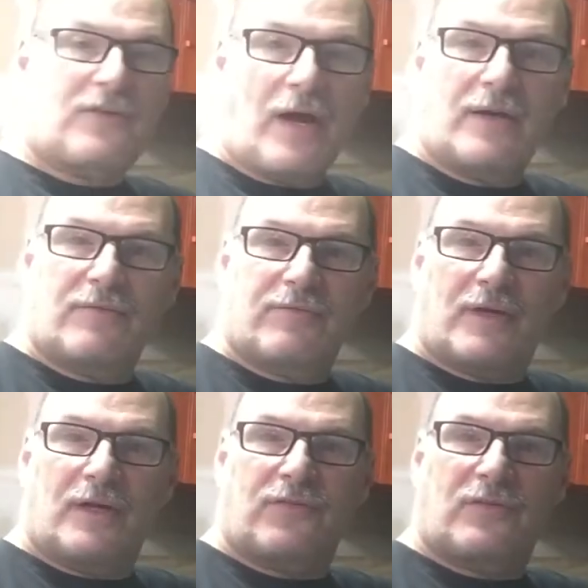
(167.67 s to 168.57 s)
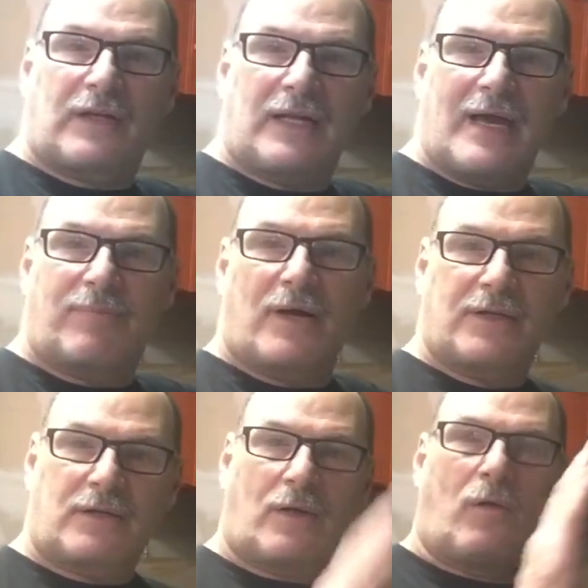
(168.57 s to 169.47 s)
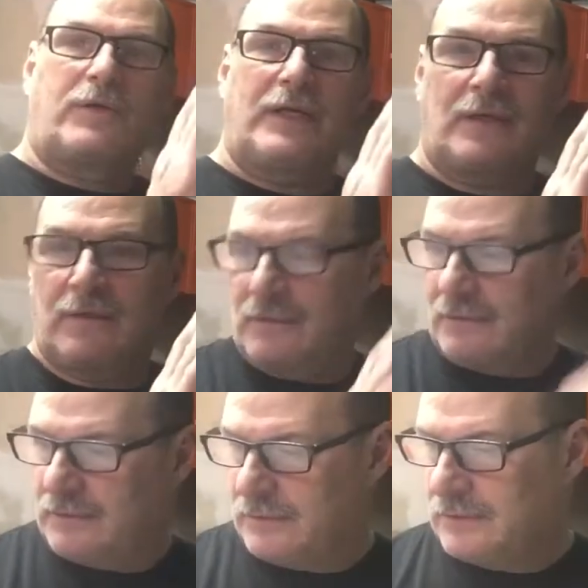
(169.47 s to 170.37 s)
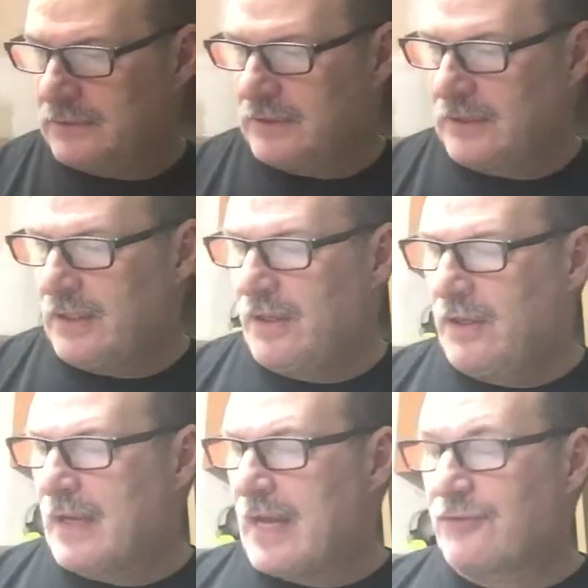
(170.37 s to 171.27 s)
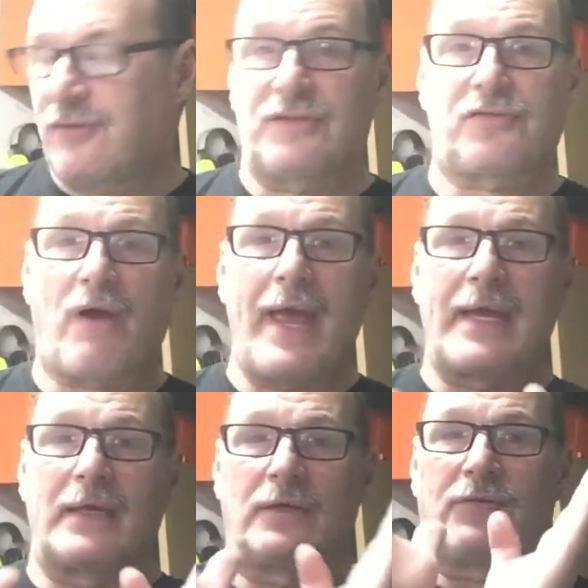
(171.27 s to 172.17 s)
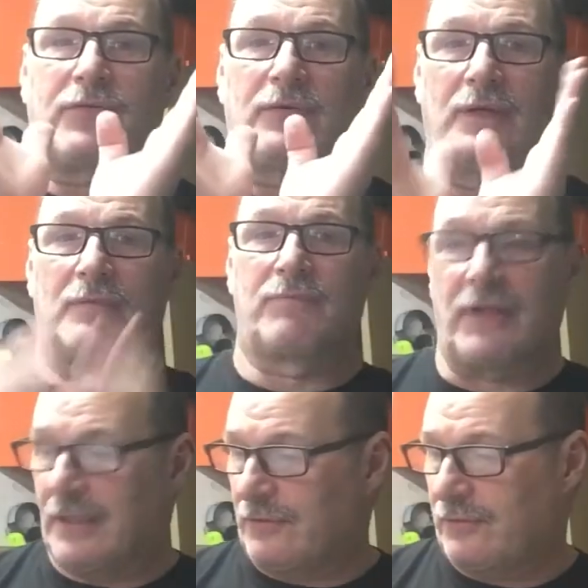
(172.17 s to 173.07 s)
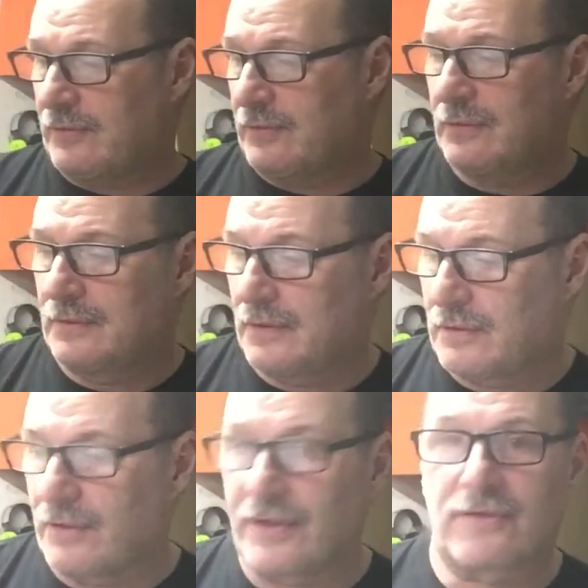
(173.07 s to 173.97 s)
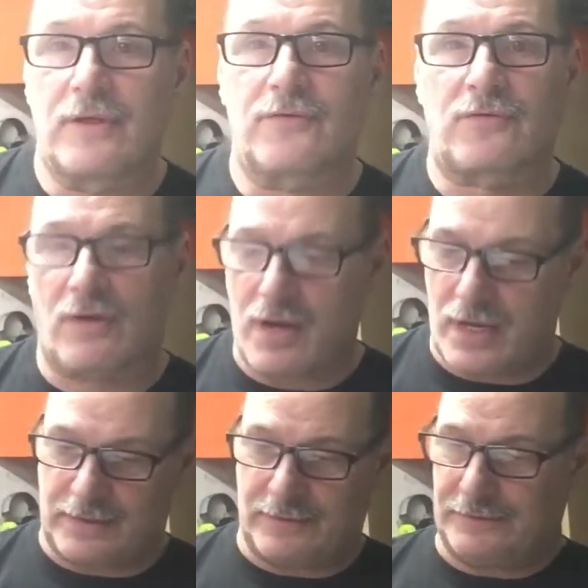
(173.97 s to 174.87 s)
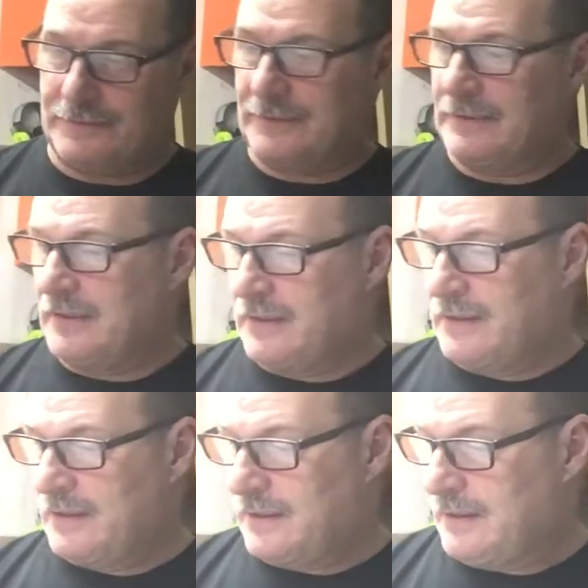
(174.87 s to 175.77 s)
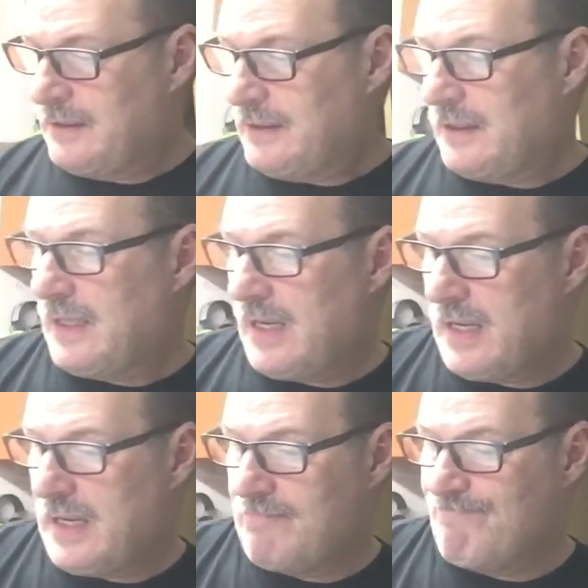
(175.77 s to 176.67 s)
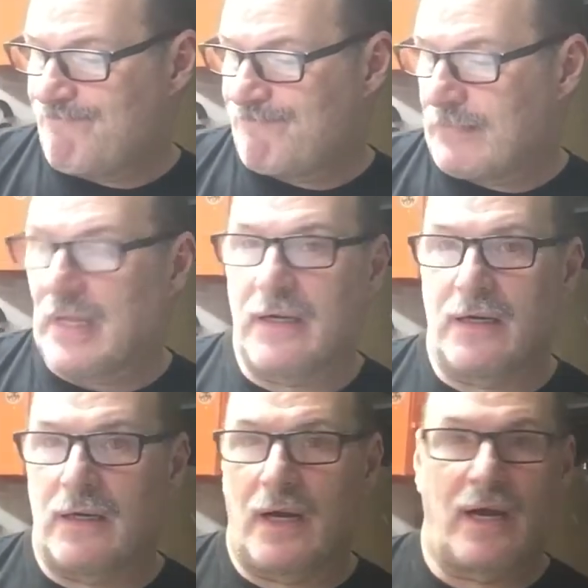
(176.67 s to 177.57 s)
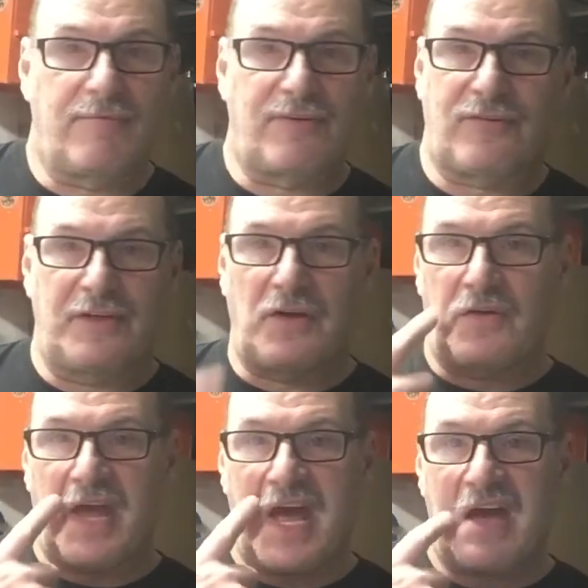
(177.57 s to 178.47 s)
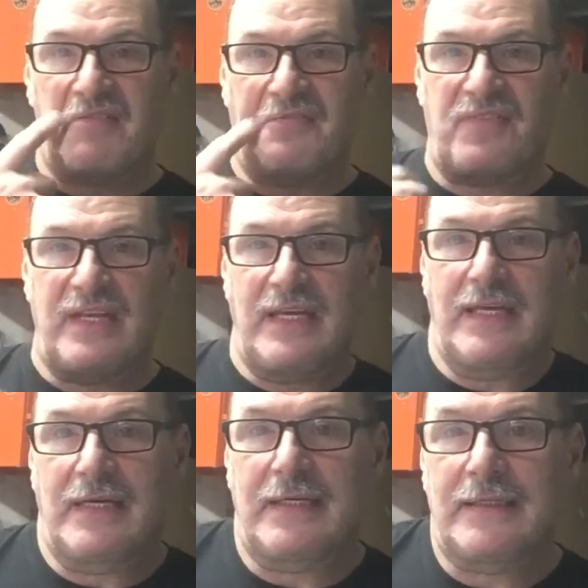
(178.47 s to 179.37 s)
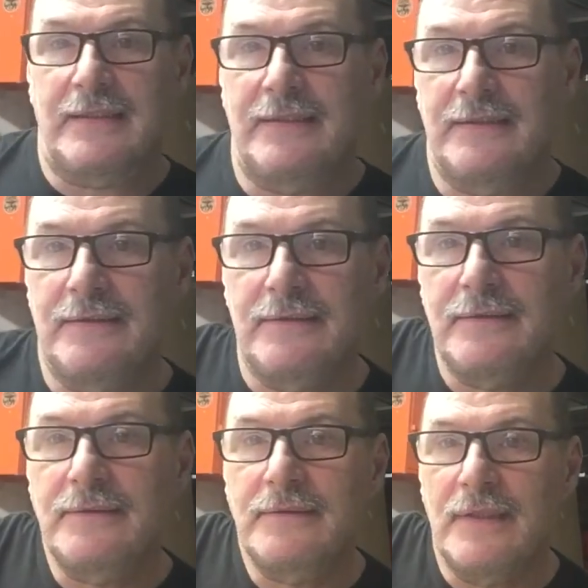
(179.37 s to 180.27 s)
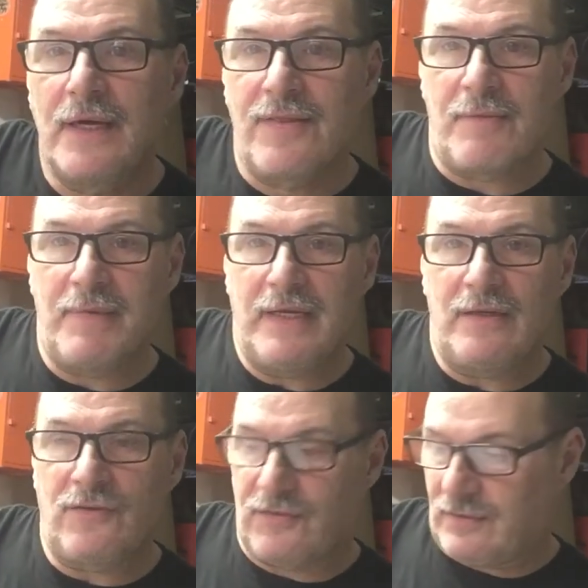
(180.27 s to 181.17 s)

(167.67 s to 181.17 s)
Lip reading: kind of clamp on it holding actually triangles in place according to his drawing. I obviously don't have the means